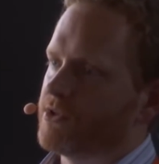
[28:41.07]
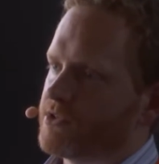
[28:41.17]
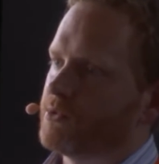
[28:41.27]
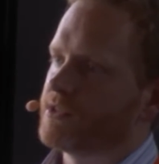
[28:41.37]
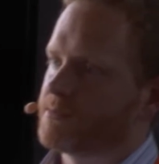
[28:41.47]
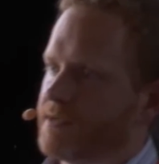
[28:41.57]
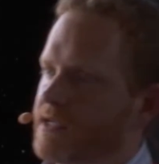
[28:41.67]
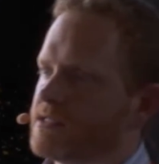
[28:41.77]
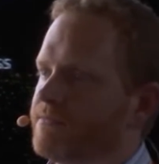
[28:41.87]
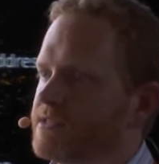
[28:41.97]
So this really
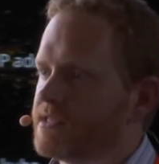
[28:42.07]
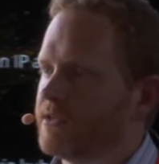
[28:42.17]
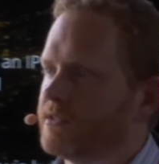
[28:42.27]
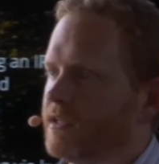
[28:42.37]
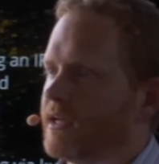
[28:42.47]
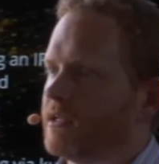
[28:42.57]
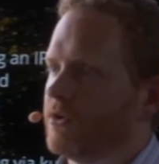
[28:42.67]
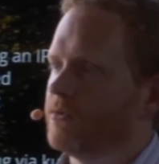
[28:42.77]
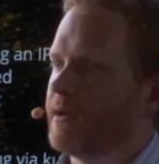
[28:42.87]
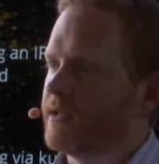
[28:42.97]
begins to facilitate that
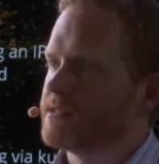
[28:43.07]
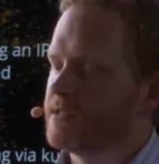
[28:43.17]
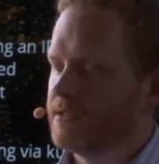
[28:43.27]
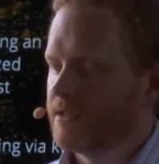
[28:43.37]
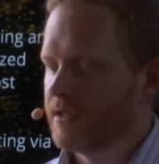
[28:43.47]
load balancing.